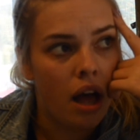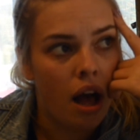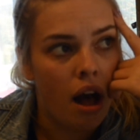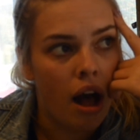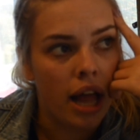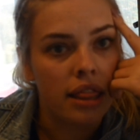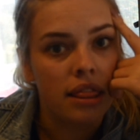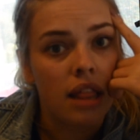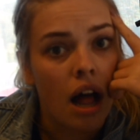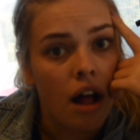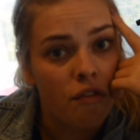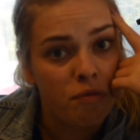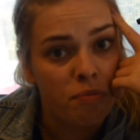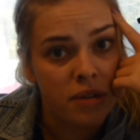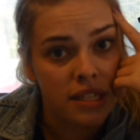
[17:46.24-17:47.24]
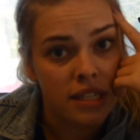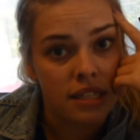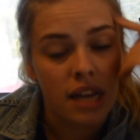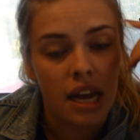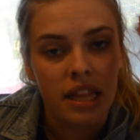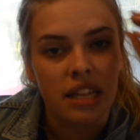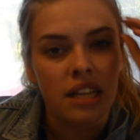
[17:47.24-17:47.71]
I love prisons.
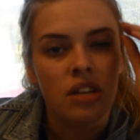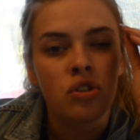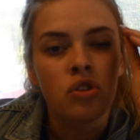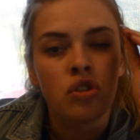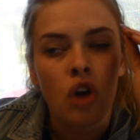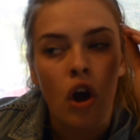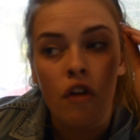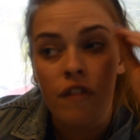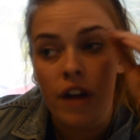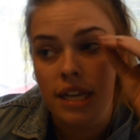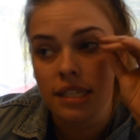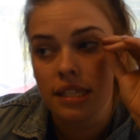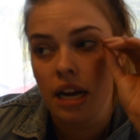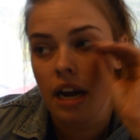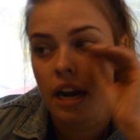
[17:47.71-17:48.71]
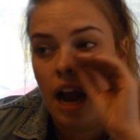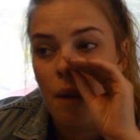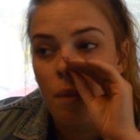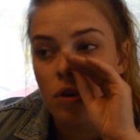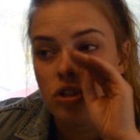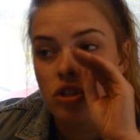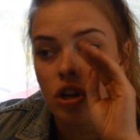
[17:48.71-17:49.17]
I think they're so fascinating. I
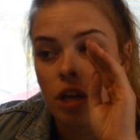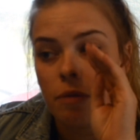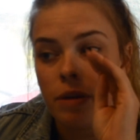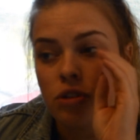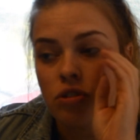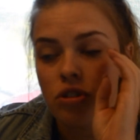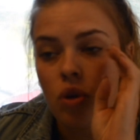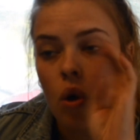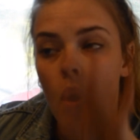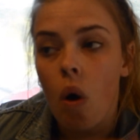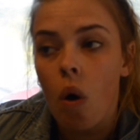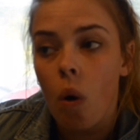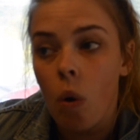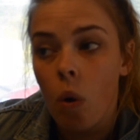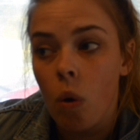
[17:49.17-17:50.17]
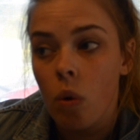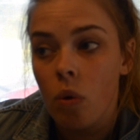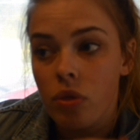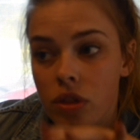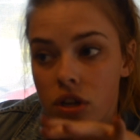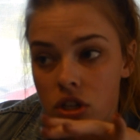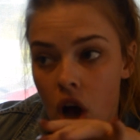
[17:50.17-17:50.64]
watch documentaries all
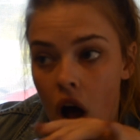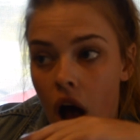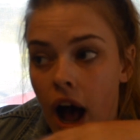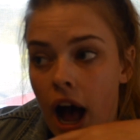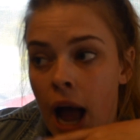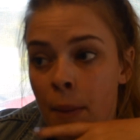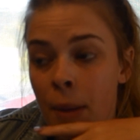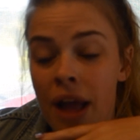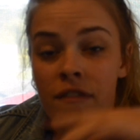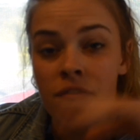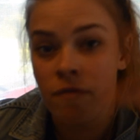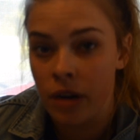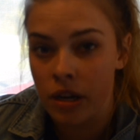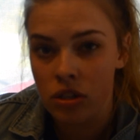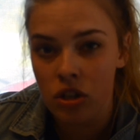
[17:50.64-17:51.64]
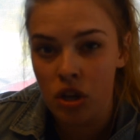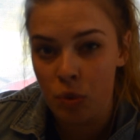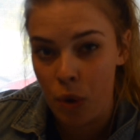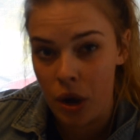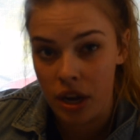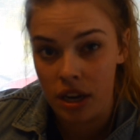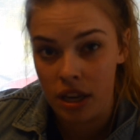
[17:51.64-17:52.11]
the time. I have friends who
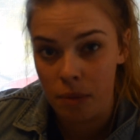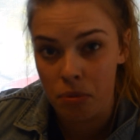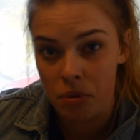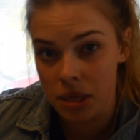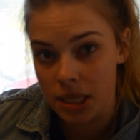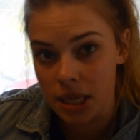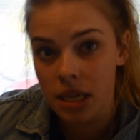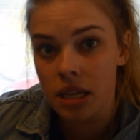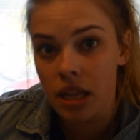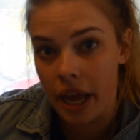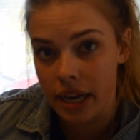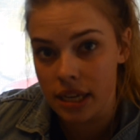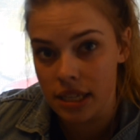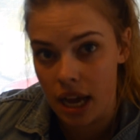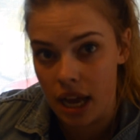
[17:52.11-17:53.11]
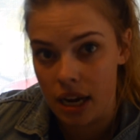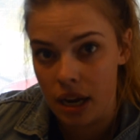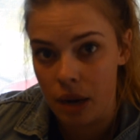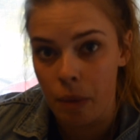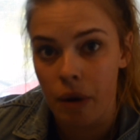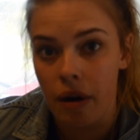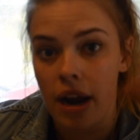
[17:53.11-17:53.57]
work in the prison, like down
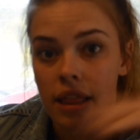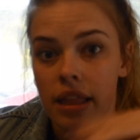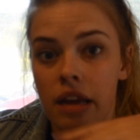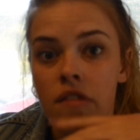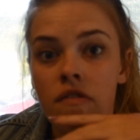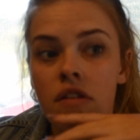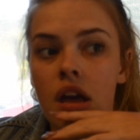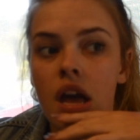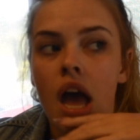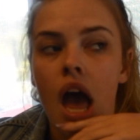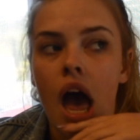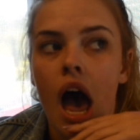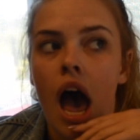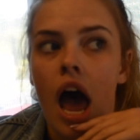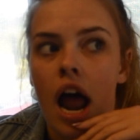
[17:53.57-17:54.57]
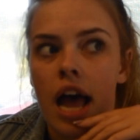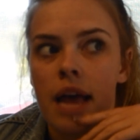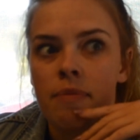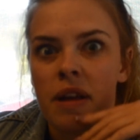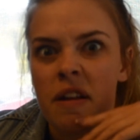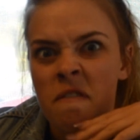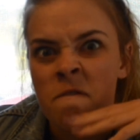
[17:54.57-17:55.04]
here where I live, and I'm
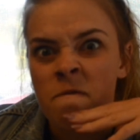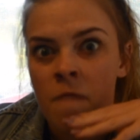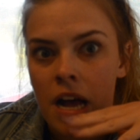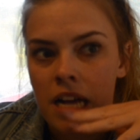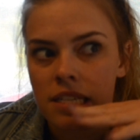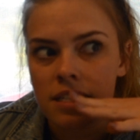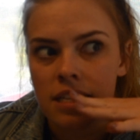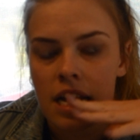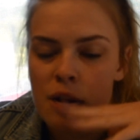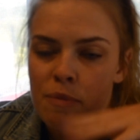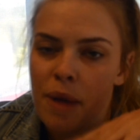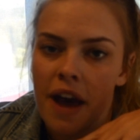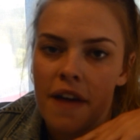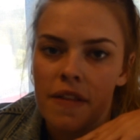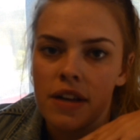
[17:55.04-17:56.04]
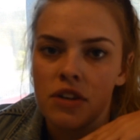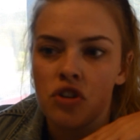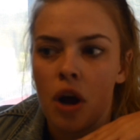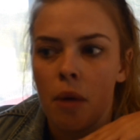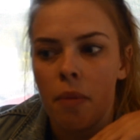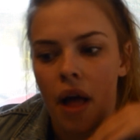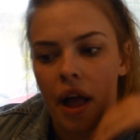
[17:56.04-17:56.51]
like fascinated by their
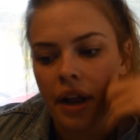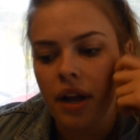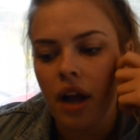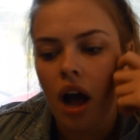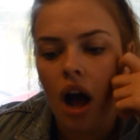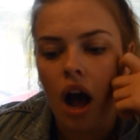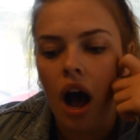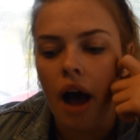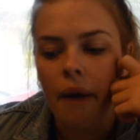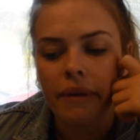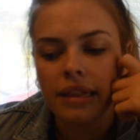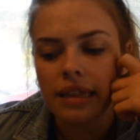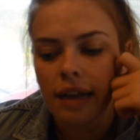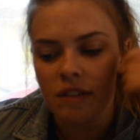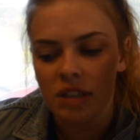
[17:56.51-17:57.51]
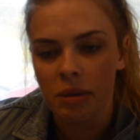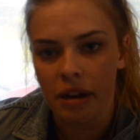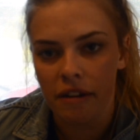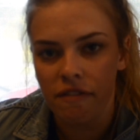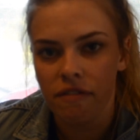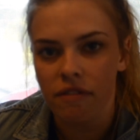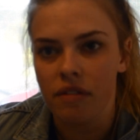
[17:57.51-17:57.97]
job. Like, I would love to be a
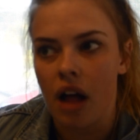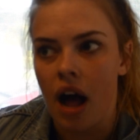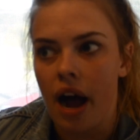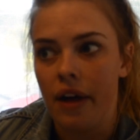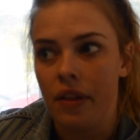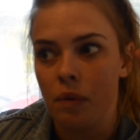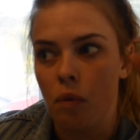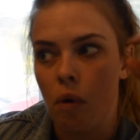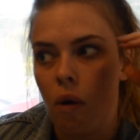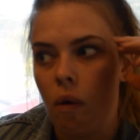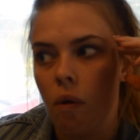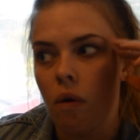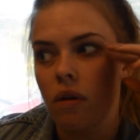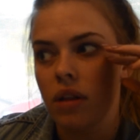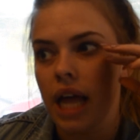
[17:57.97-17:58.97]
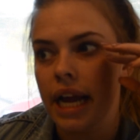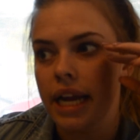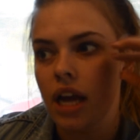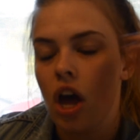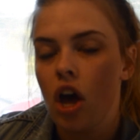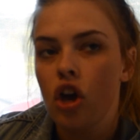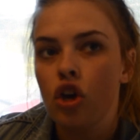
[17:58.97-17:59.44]
fly on the wall, or like
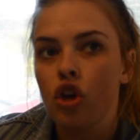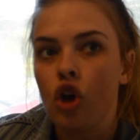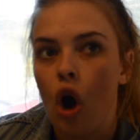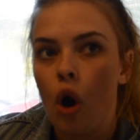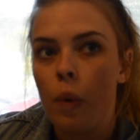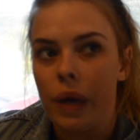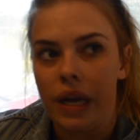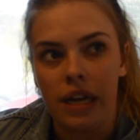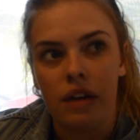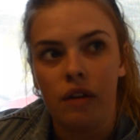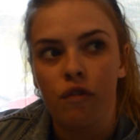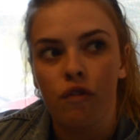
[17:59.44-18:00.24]
go in